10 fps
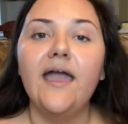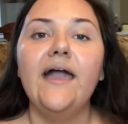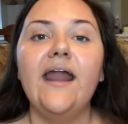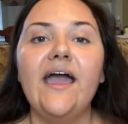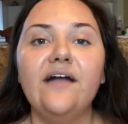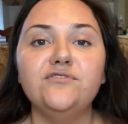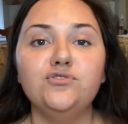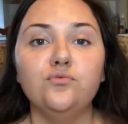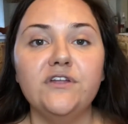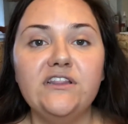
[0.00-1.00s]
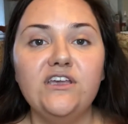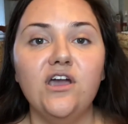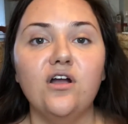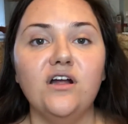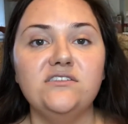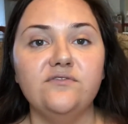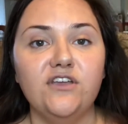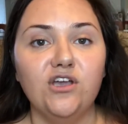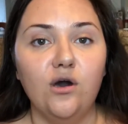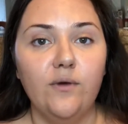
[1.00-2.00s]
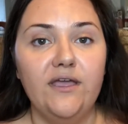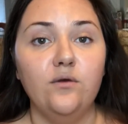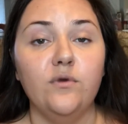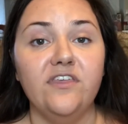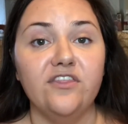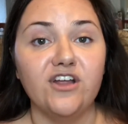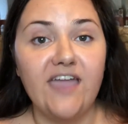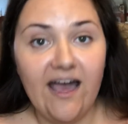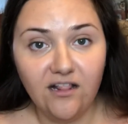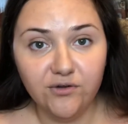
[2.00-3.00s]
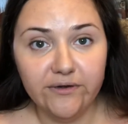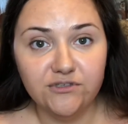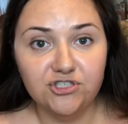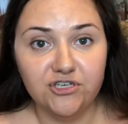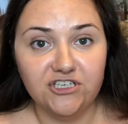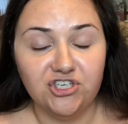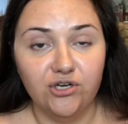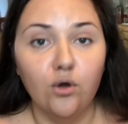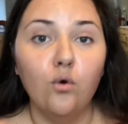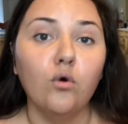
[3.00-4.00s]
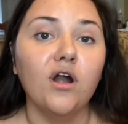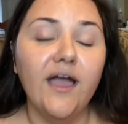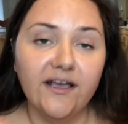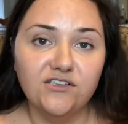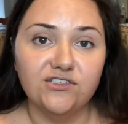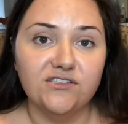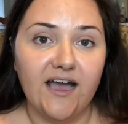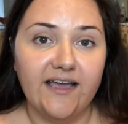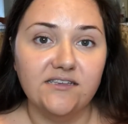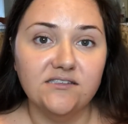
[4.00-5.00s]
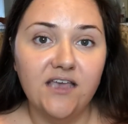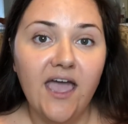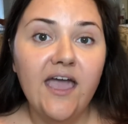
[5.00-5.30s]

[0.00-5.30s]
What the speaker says: and I have to really aggressively go in with either calorie restriction or exercise